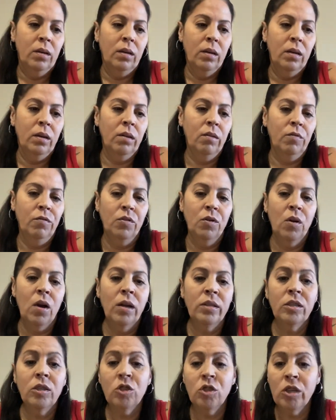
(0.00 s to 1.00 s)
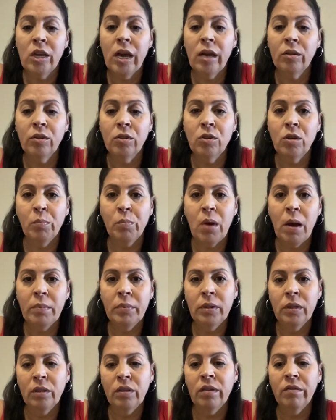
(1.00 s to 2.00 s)
if you're on this channel, you're probably
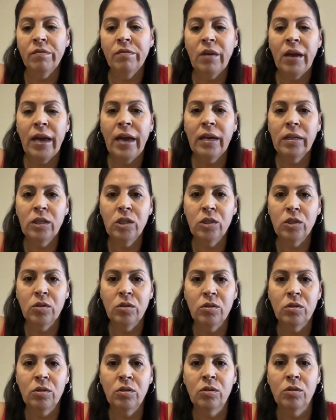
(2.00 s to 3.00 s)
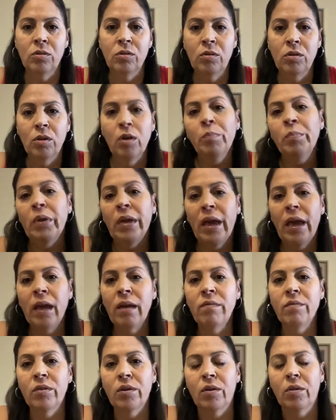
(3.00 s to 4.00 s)
looking for answers to your
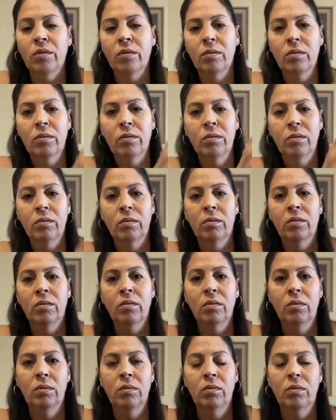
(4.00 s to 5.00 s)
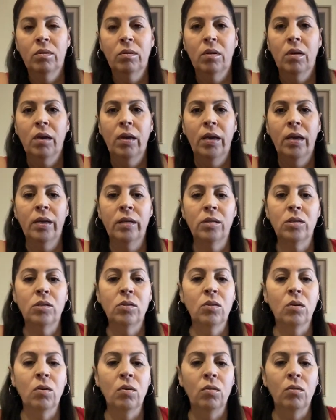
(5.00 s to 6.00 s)
behavior. And
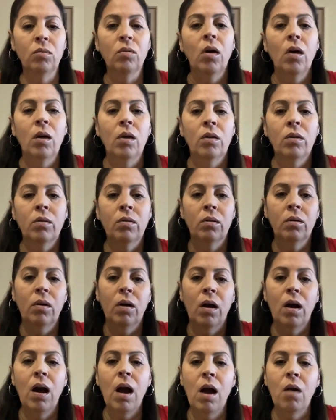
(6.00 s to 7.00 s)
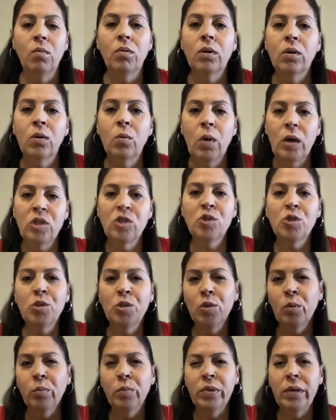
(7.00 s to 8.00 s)
so our
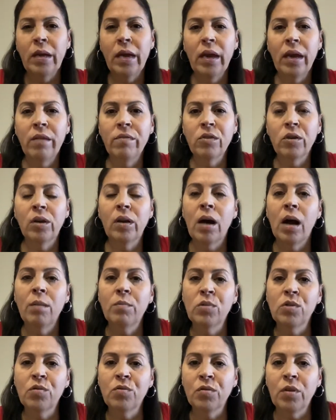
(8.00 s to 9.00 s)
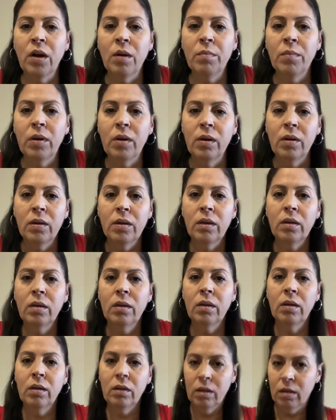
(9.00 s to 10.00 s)
questionable behavior comes from
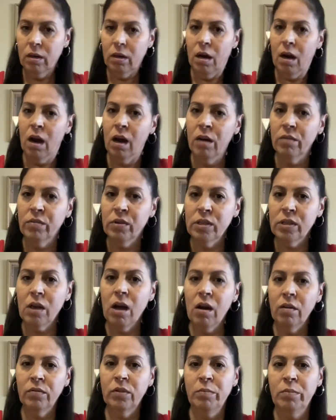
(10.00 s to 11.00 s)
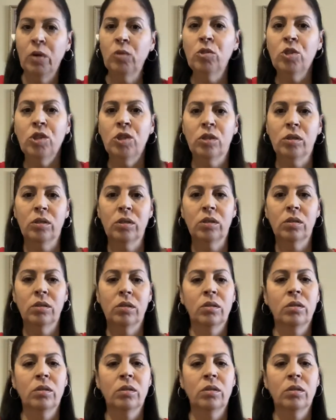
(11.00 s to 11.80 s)
unresolved emotions.